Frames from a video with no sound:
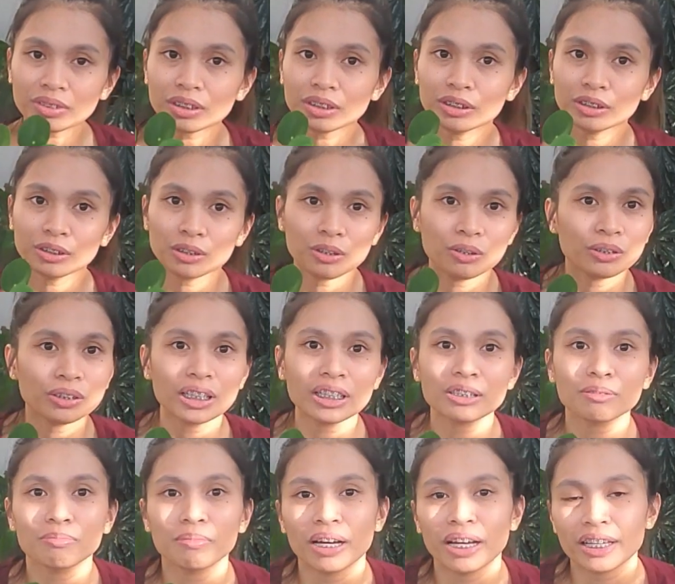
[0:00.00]
So
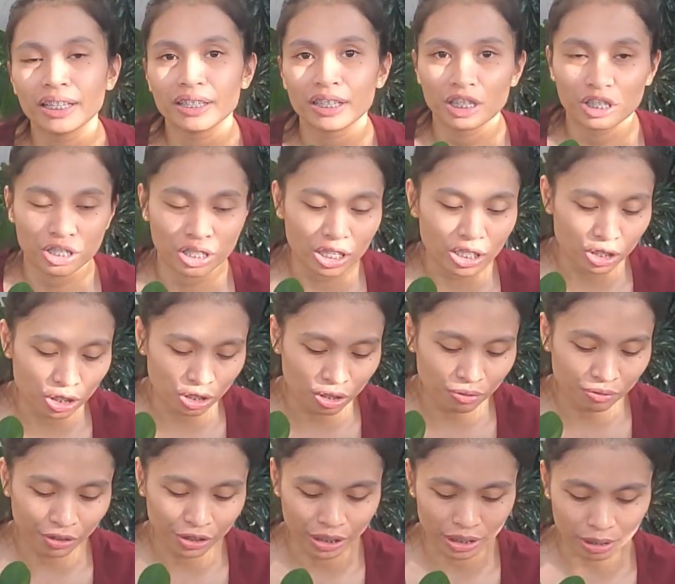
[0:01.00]
that's my
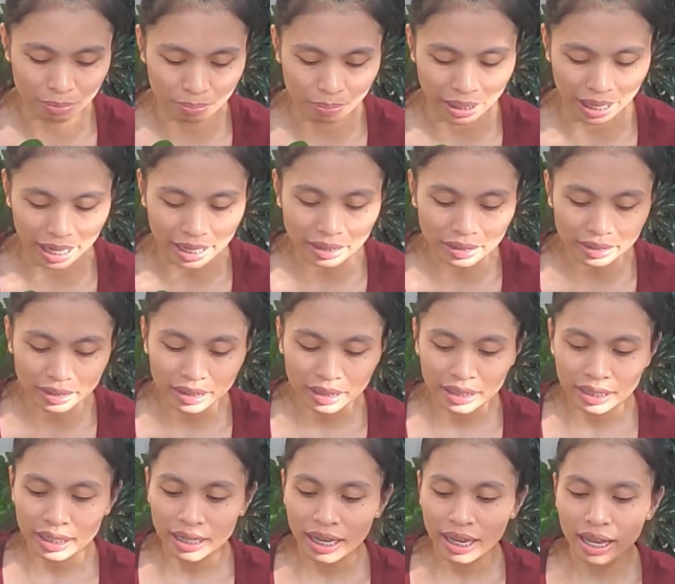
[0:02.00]
suggestion for this plant.
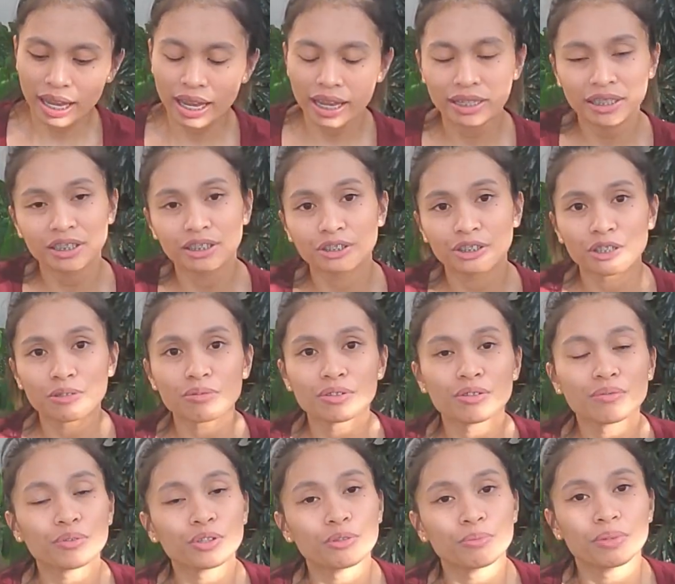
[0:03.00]
And in terms
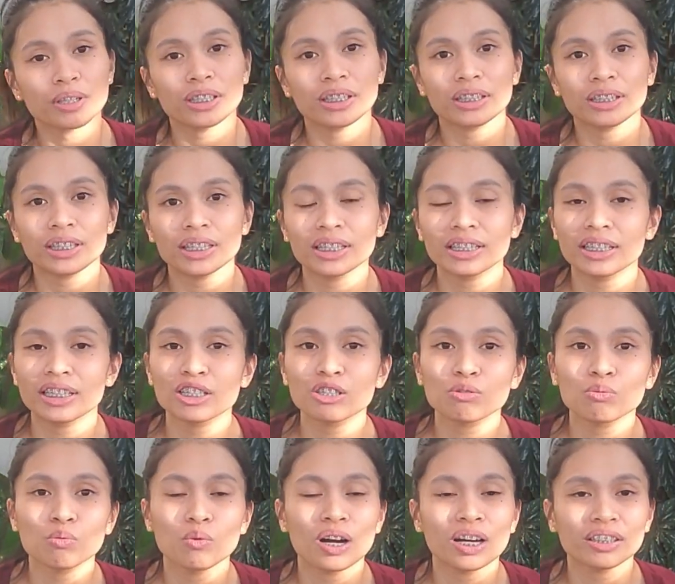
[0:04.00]
of humidity, this
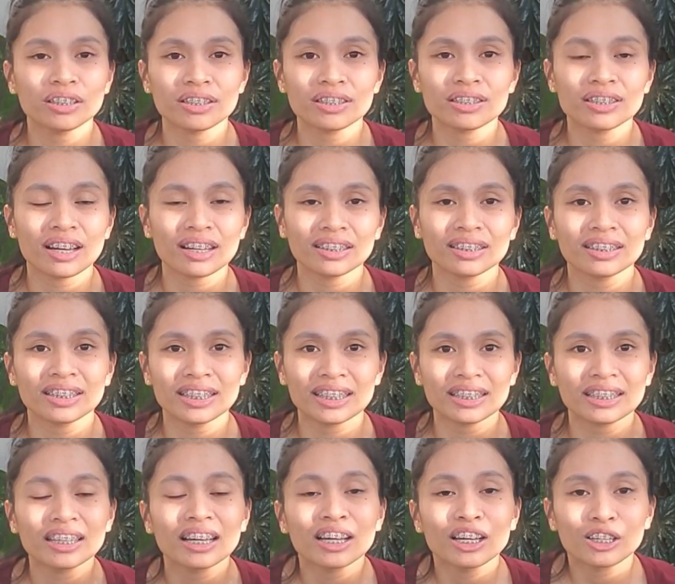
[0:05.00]
one does not
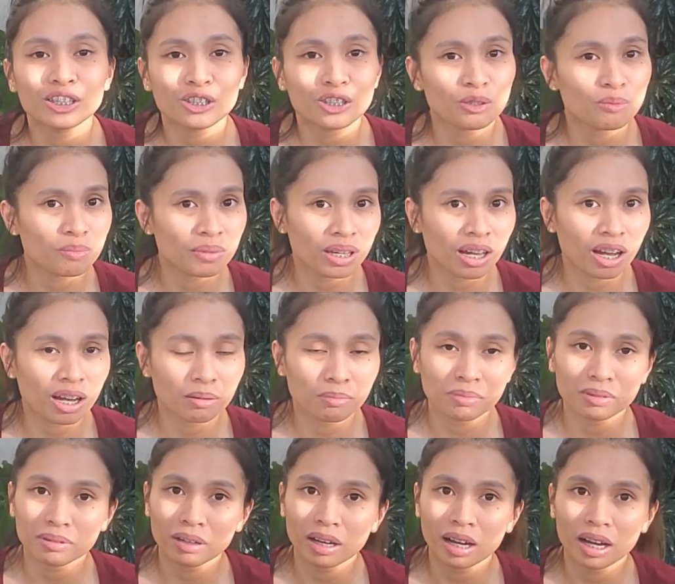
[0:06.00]
need
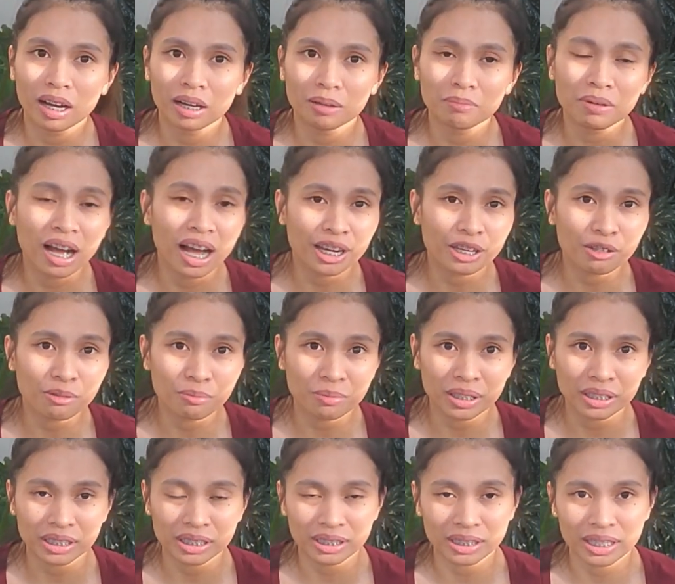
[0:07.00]
high
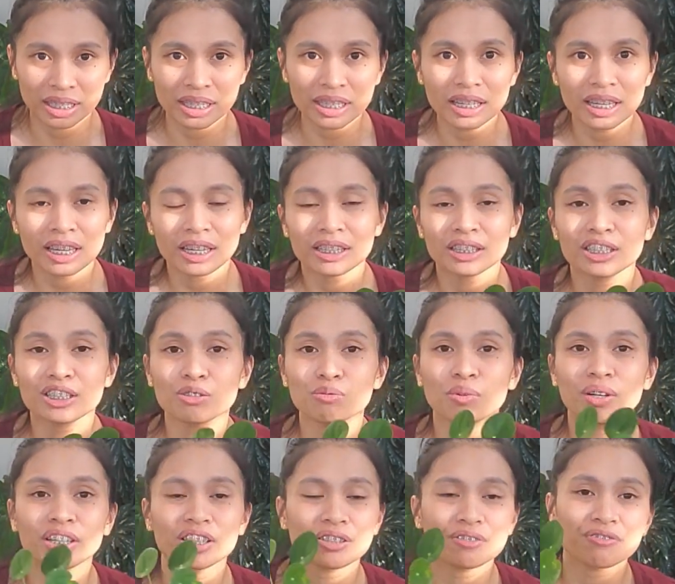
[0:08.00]
humidity. This
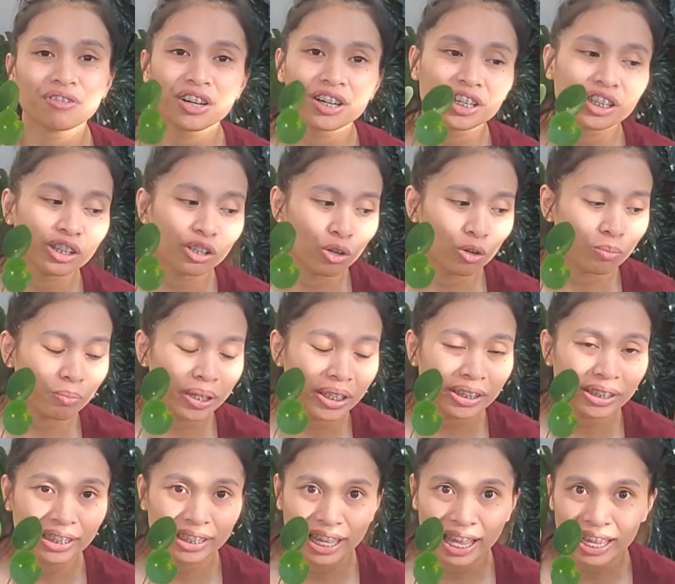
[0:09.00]
one is very low
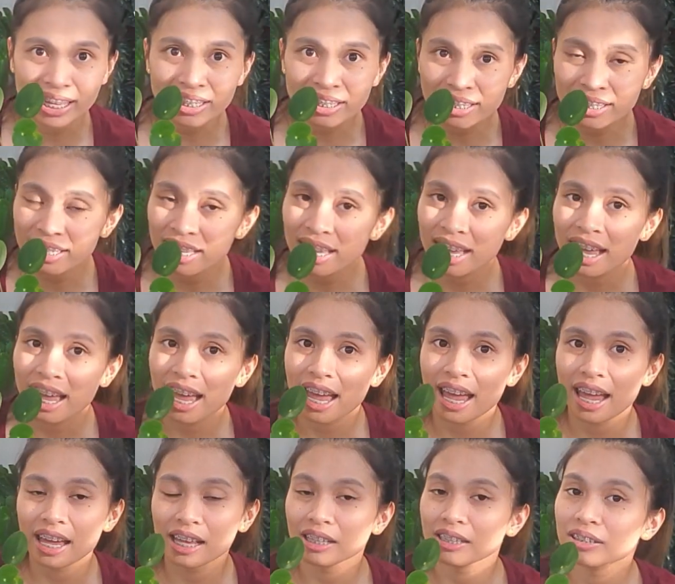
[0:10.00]
maintenance,
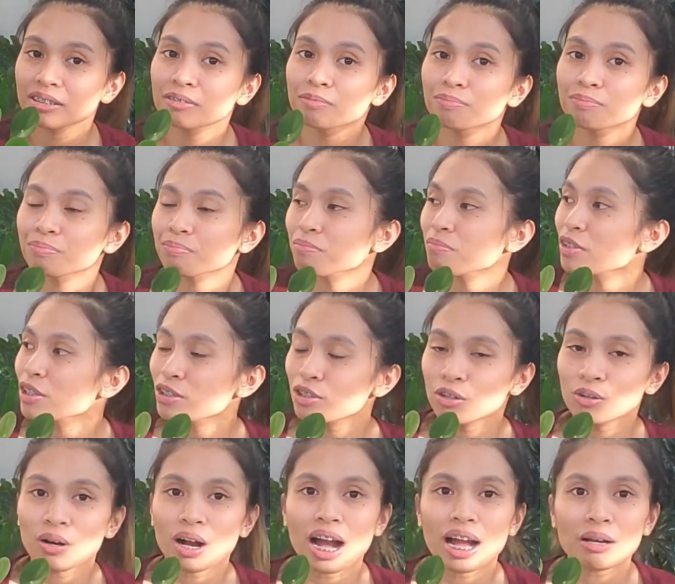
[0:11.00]
and
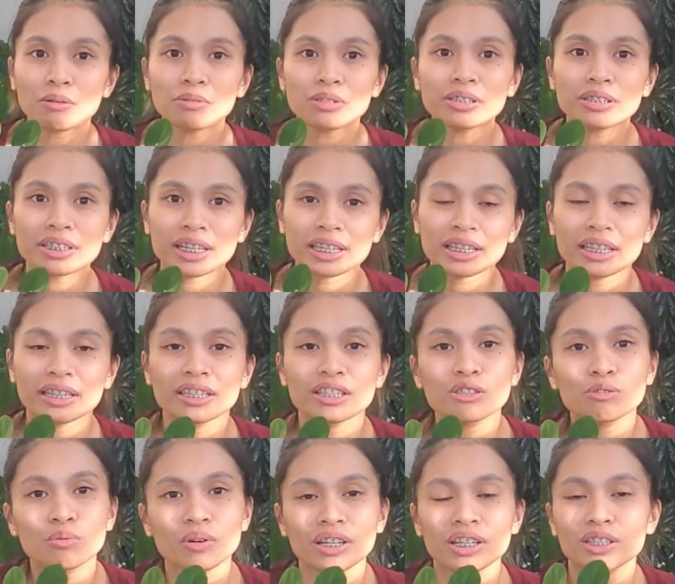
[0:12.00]
so I will say that
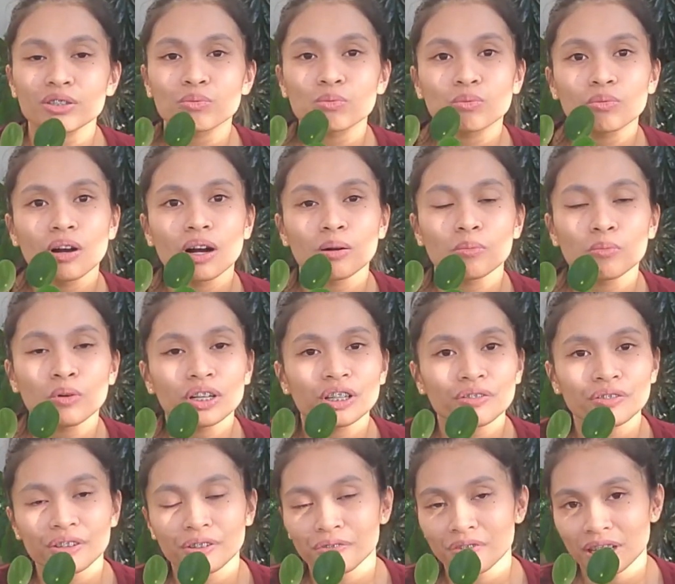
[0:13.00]
this one is one
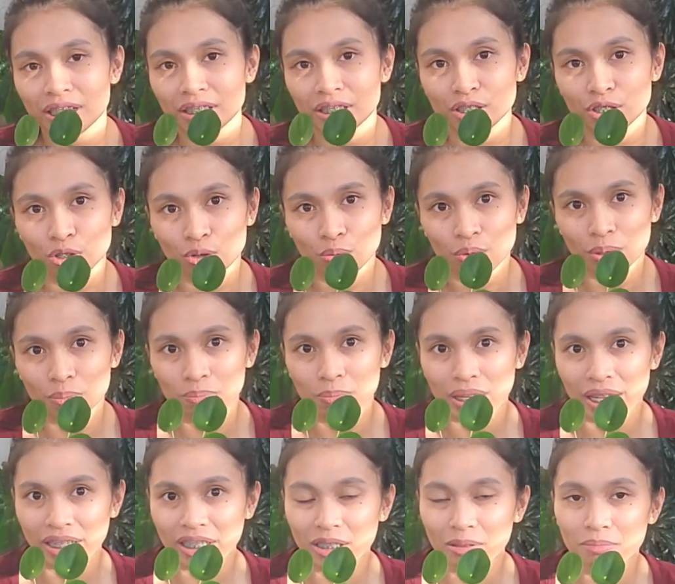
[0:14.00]
of the fastest grower
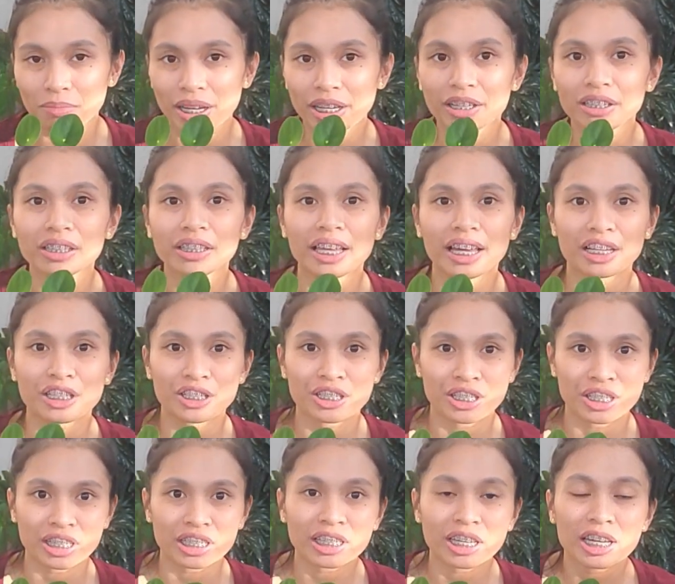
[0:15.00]
plant in my
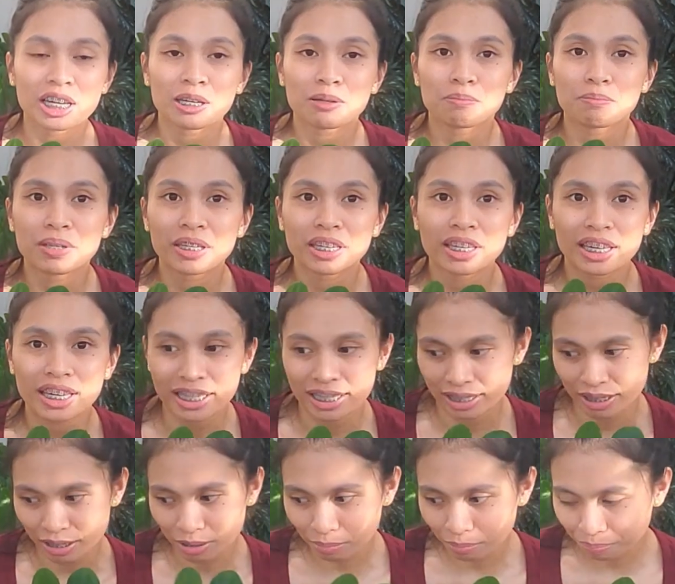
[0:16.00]
collection,
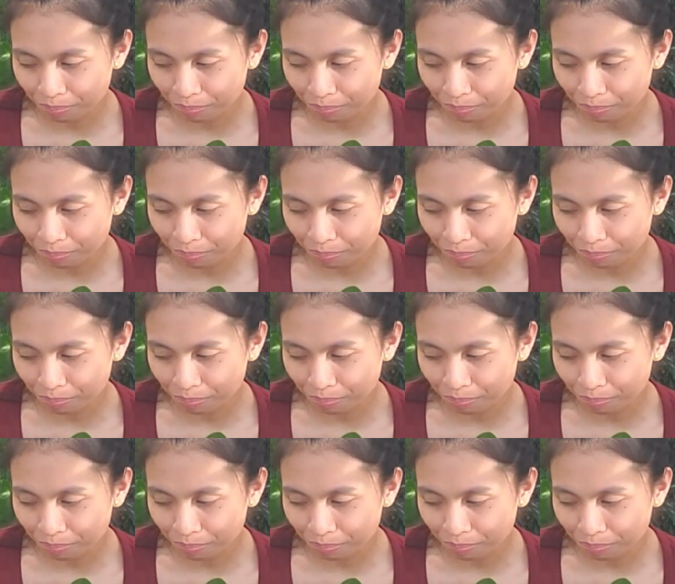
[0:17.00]
because